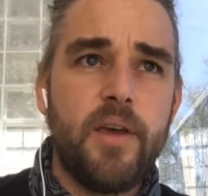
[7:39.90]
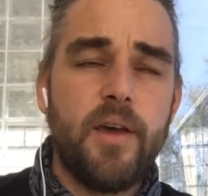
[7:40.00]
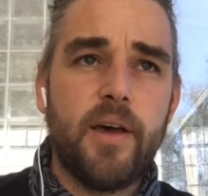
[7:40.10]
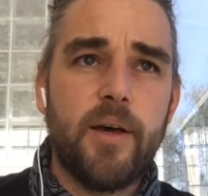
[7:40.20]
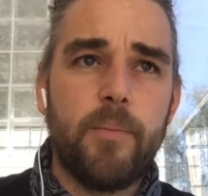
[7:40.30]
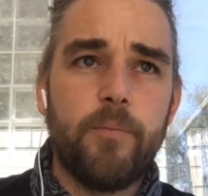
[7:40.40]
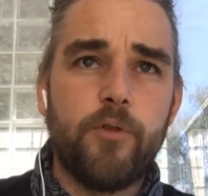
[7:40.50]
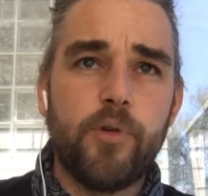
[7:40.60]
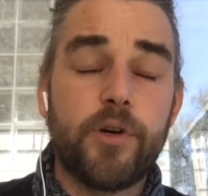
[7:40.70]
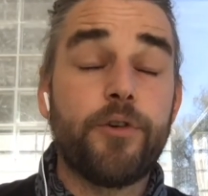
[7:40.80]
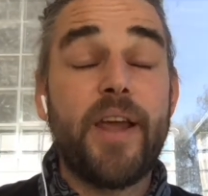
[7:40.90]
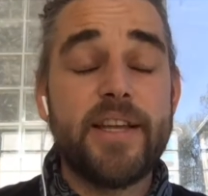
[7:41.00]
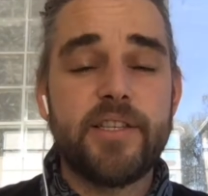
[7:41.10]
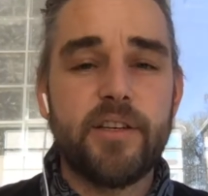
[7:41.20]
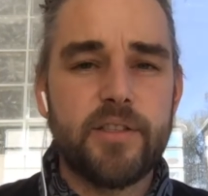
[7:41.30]
for a
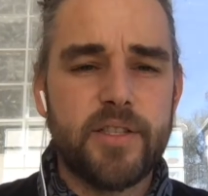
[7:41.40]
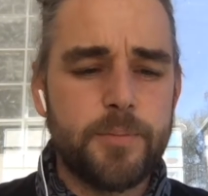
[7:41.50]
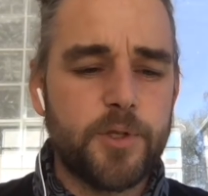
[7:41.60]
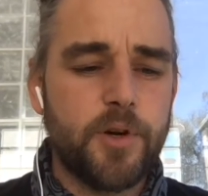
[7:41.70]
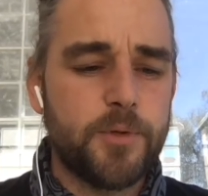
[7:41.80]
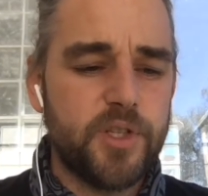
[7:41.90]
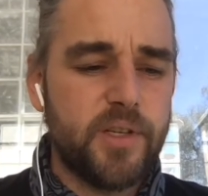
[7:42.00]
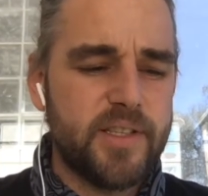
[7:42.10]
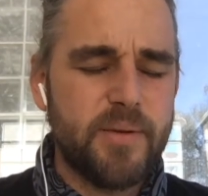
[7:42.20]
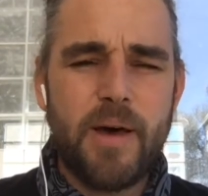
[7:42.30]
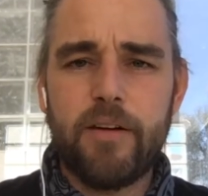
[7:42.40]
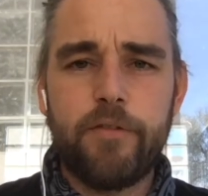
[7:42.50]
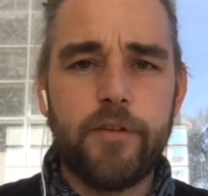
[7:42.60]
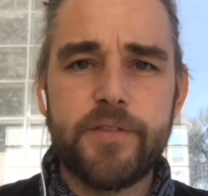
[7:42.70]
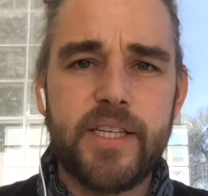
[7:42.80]
creator subscription, it's about
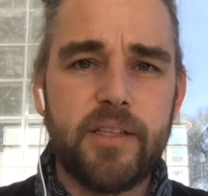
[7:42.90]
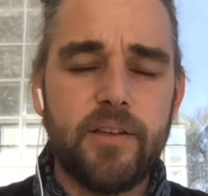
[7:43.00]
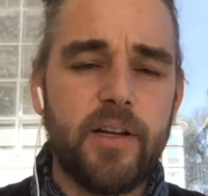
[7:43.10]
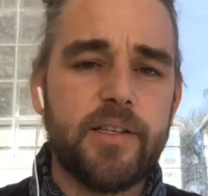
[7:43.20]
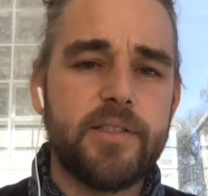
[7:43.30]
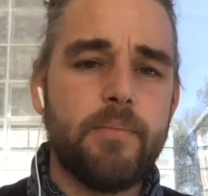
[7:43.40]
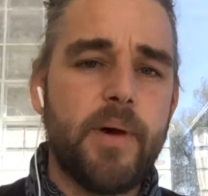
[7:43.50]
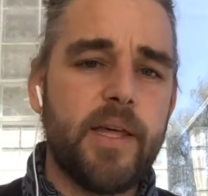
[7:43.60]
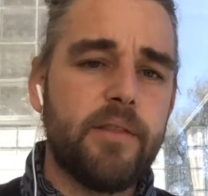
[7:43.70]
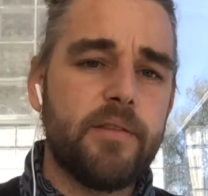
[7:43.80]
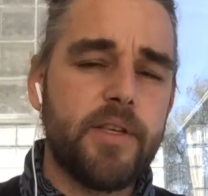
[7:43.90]
$15 a month.